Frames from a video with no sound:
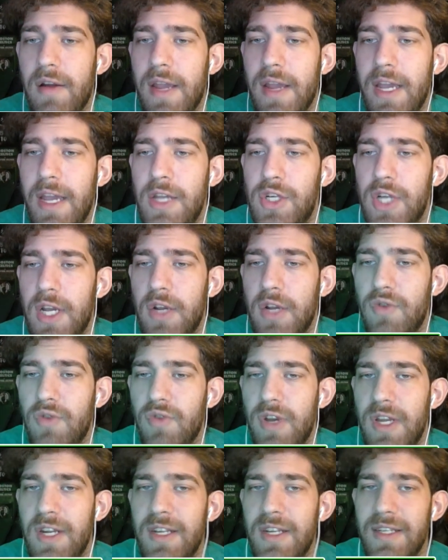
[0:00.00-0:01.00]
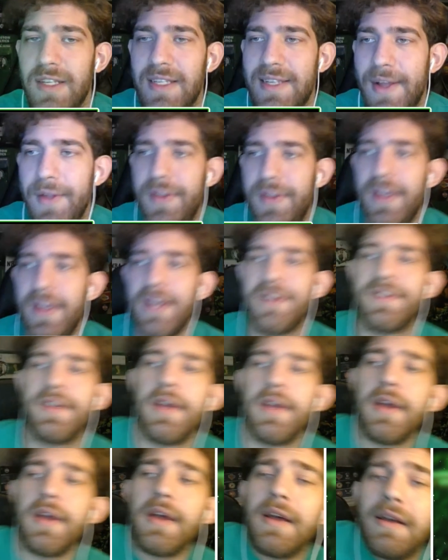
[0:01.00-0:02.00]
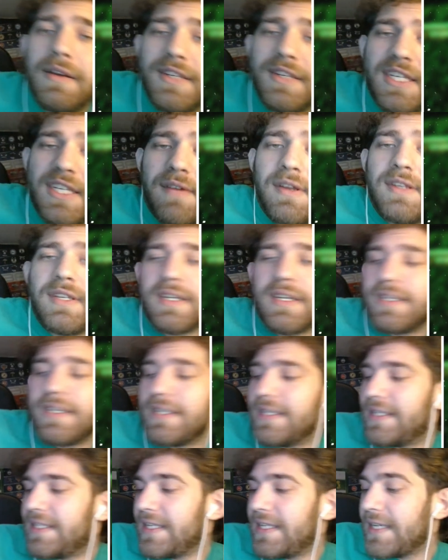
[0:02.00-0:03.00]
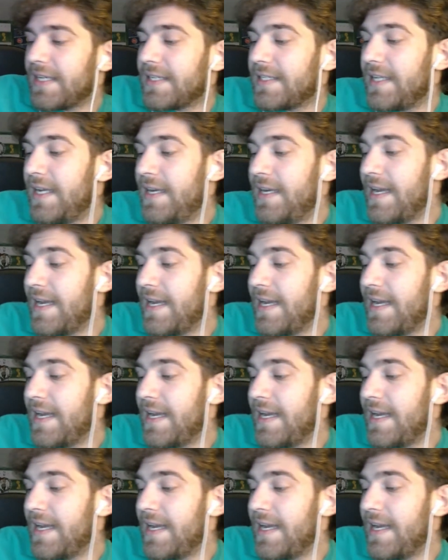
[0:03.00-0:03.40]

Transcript: AJ Green, Celtics, 76 to 60,